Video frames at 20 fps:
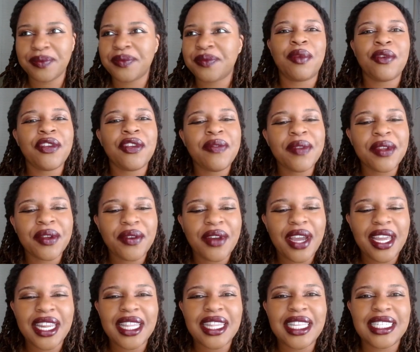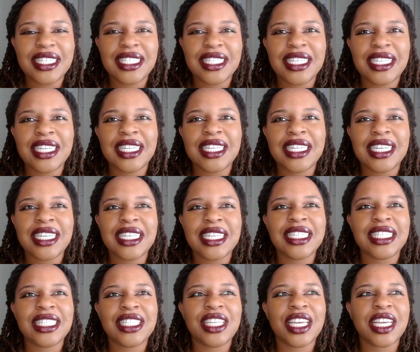But we've been creating these
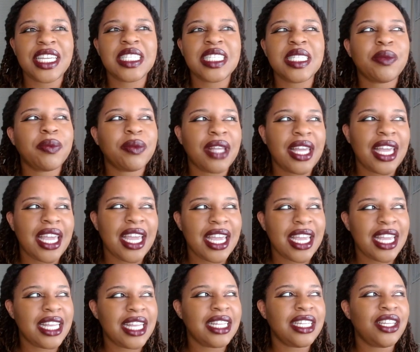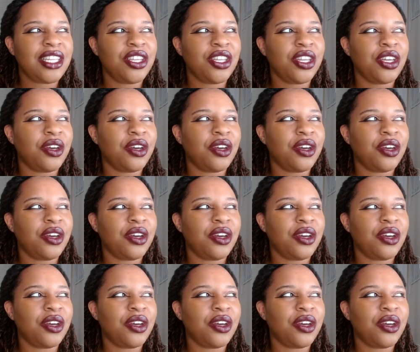deities to explain,